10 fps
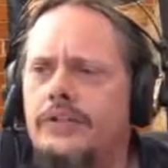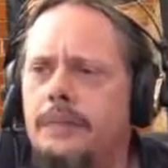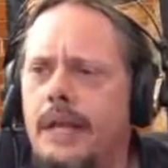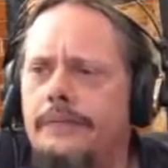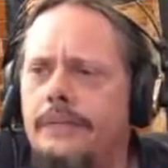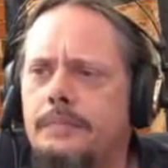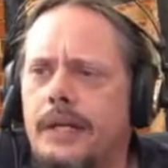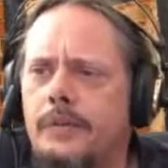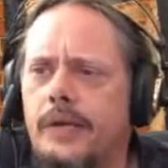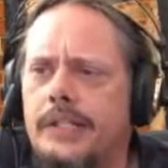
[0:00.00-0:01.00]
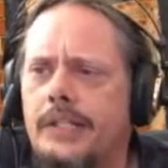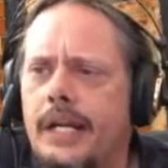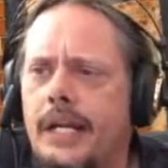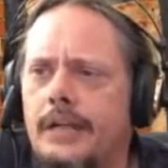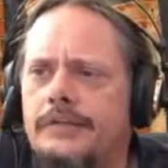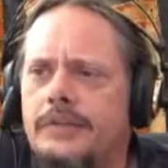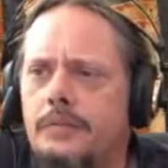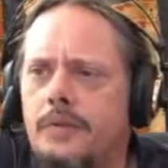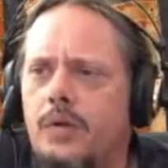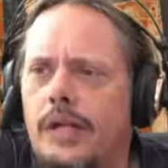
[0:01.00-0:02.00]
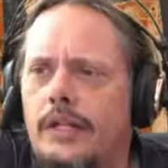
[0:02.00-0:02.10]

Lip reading: those pamphlets? By the way, do they have some quick